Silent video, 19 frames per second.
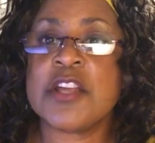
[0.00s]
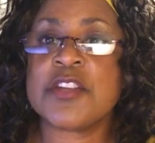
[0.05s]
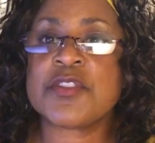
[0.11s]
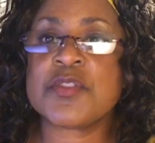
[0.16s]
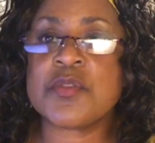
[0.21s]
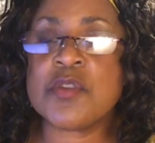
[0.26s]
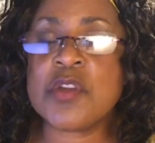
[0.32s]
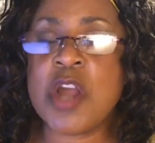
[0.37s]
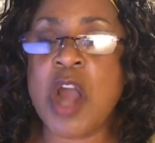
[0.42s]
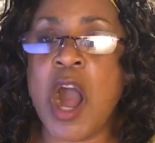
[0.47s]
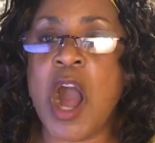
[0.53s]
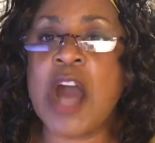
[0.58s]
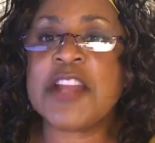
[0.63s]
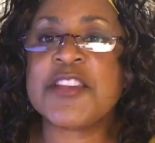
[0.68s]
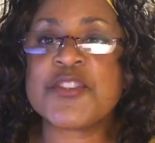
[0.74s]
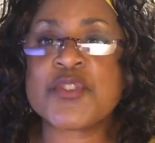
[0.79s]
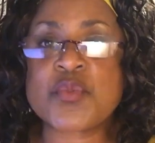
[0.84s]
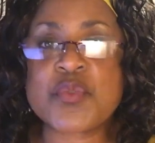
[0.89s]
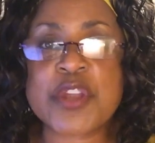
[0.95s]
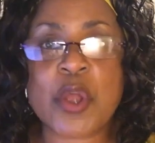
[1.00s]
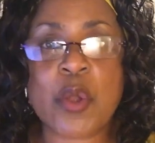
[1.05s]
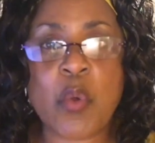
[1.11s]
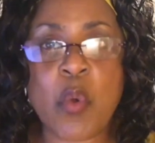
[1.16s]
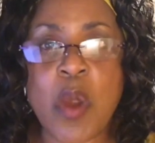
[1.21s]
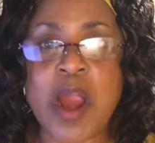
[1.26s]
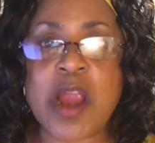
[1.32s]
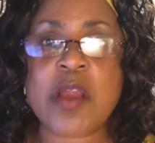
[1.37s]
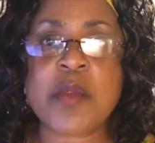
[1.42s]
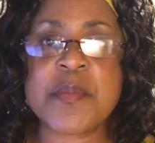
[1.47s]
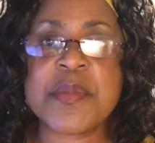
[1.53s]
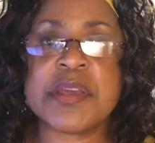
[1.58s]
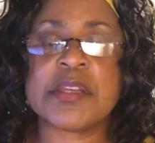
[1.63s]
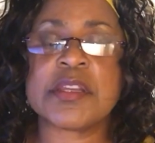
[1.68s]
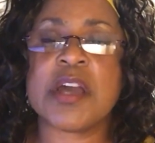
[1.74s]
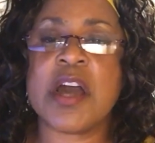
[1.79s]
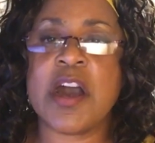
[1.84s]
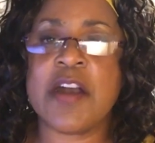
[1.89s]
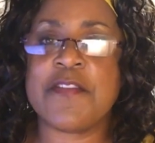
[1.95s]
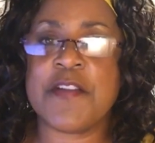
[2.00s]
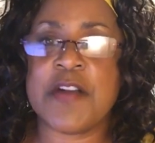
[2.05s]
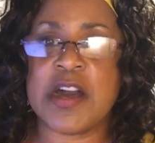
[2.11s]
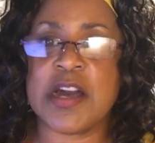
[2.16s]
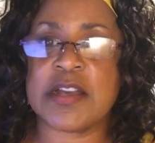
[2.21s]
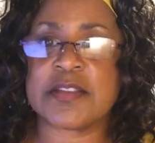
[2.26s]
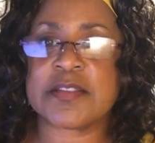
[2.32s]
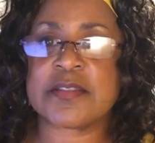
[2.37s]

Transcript: to God's requirement of us